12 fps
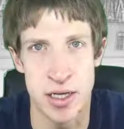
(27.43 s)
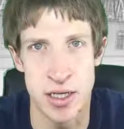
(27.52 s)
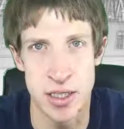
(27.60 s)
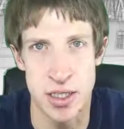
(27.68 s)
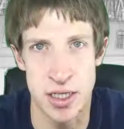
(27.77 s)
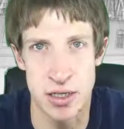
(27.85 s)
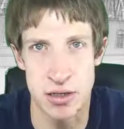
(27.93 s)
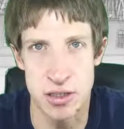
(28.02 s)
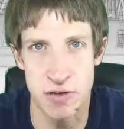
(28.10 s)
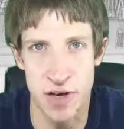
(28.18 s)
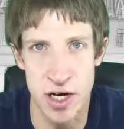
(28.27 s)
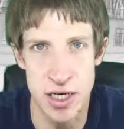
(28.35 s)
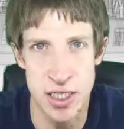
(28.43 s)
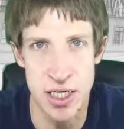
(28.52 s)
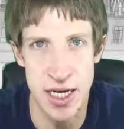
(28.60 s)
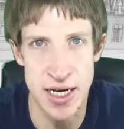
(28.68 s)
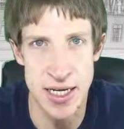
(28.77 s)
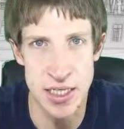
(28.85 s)
So it's very
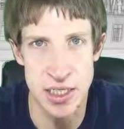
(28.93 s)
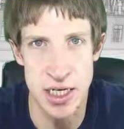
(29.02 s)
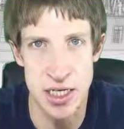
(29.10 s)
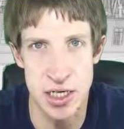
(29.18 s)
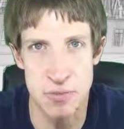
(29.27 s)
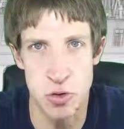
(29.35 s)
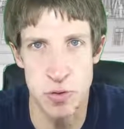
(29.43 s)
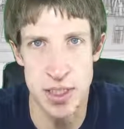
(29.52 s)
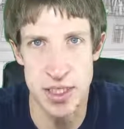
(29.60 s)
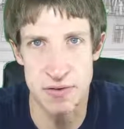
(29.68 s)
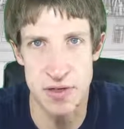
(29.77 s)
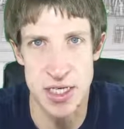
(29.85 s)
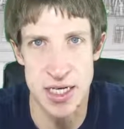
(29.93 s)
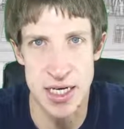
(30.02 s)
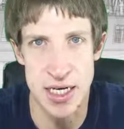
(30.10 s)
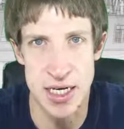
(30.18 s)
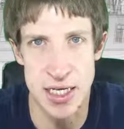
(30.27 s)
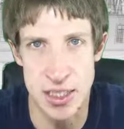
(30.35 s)
exciting. SketchUp
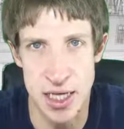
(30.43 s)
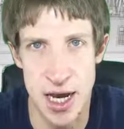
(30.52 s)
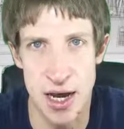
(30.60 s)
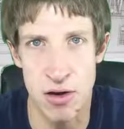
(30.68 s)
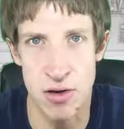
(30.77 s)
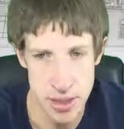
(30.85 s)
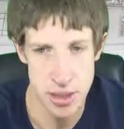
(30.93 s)
2017 is out.